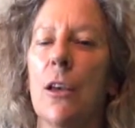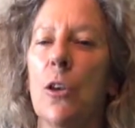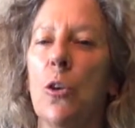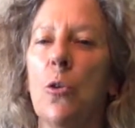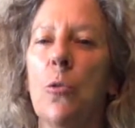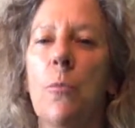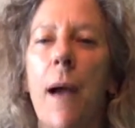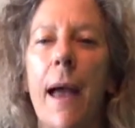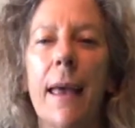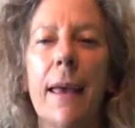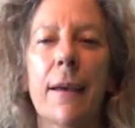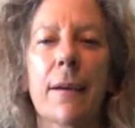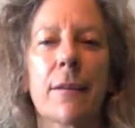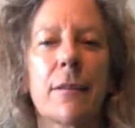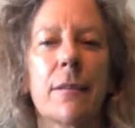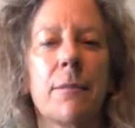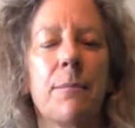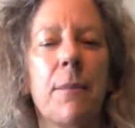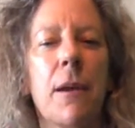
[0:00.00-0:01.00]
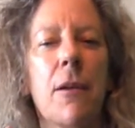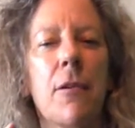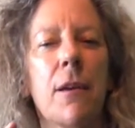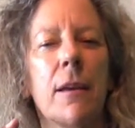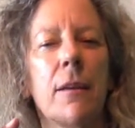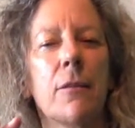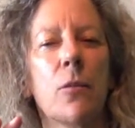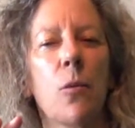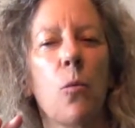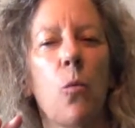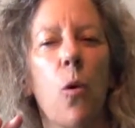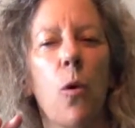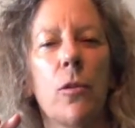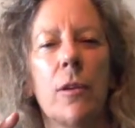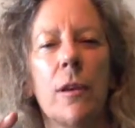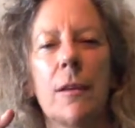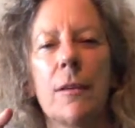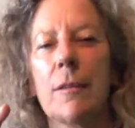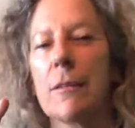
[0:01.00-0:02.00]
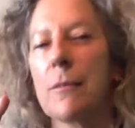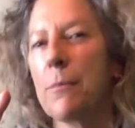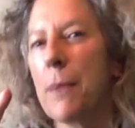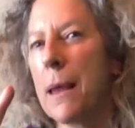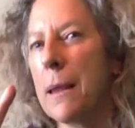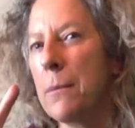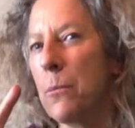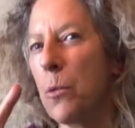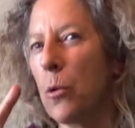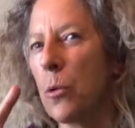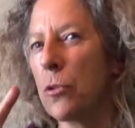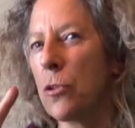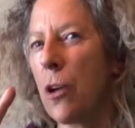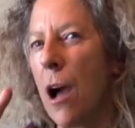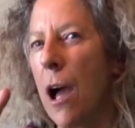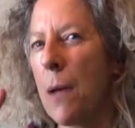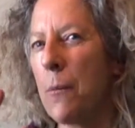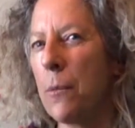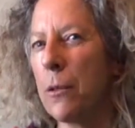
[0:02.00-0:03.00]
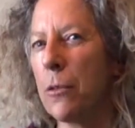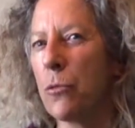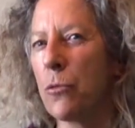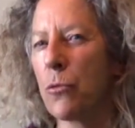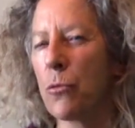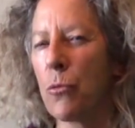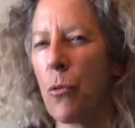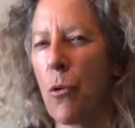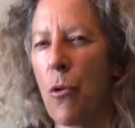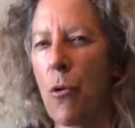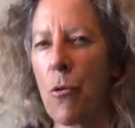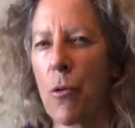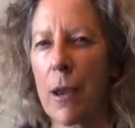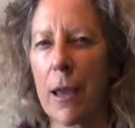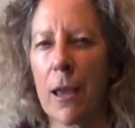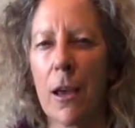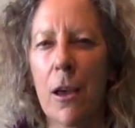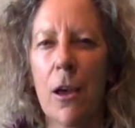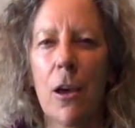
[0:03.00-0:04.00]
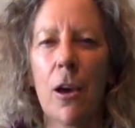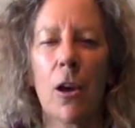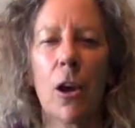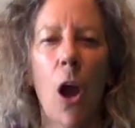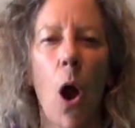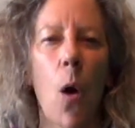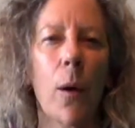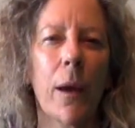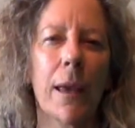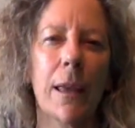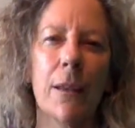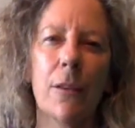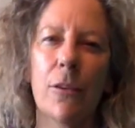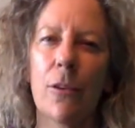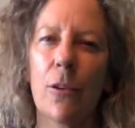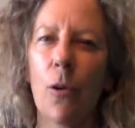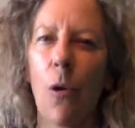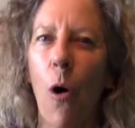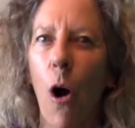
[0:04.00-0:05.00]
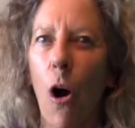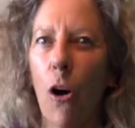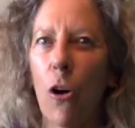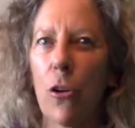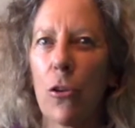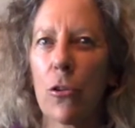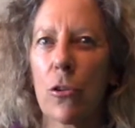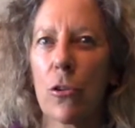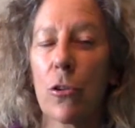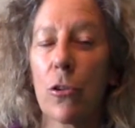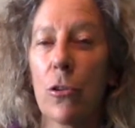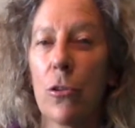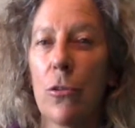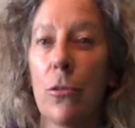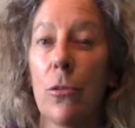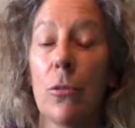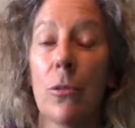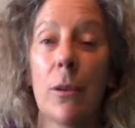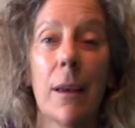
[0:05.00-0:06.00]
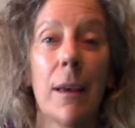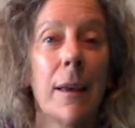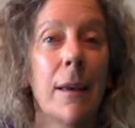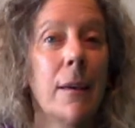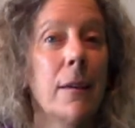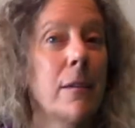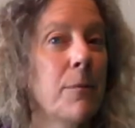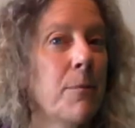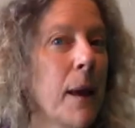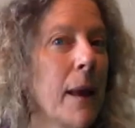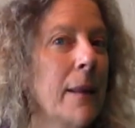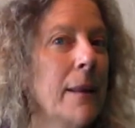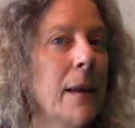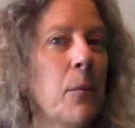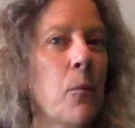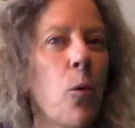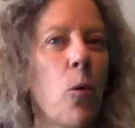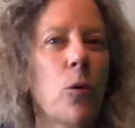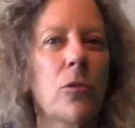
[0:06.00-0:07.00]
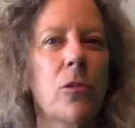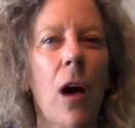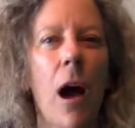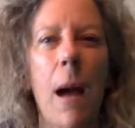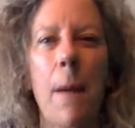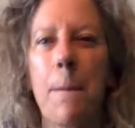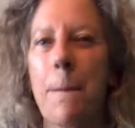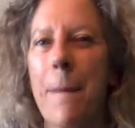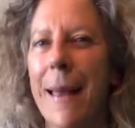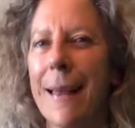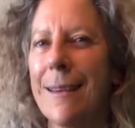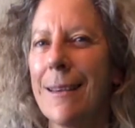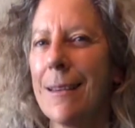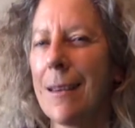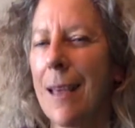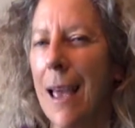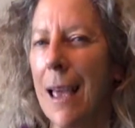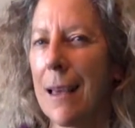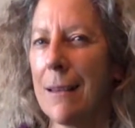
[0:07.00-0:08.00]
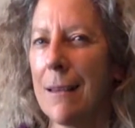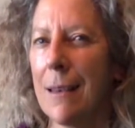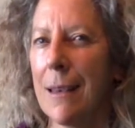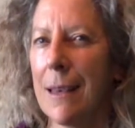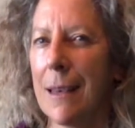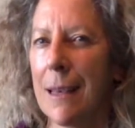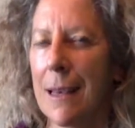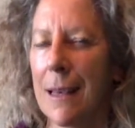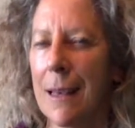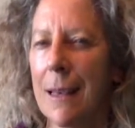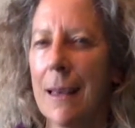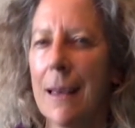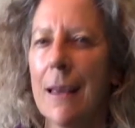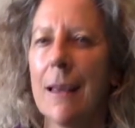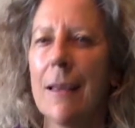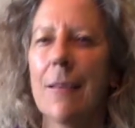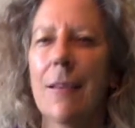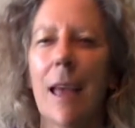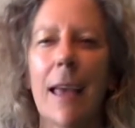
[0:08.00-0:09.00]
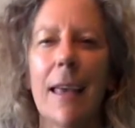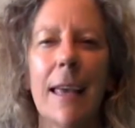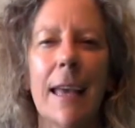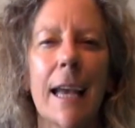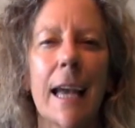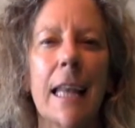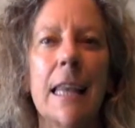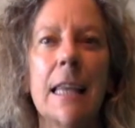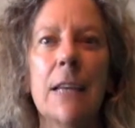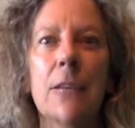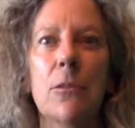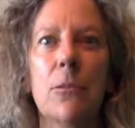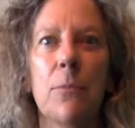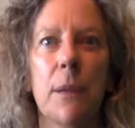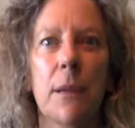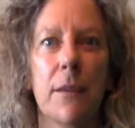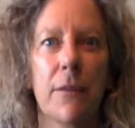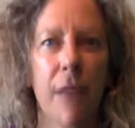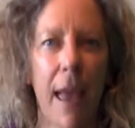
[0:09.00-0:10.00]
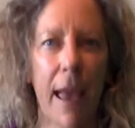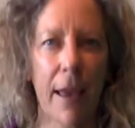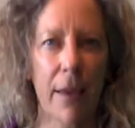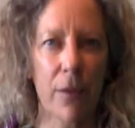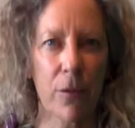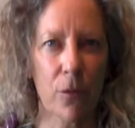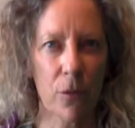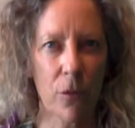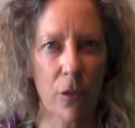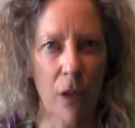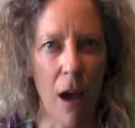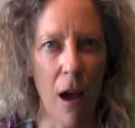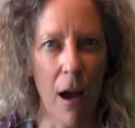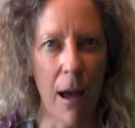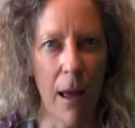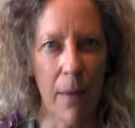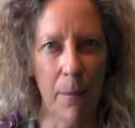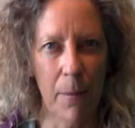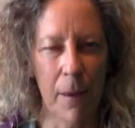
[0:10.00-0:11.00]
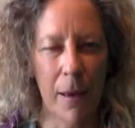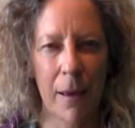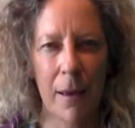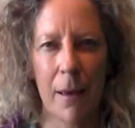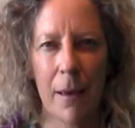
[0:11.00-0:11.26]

You may experience a wanting to spend more time withdrawing, going into your own cocoon, spending more time meditating, taking a little bit of extra time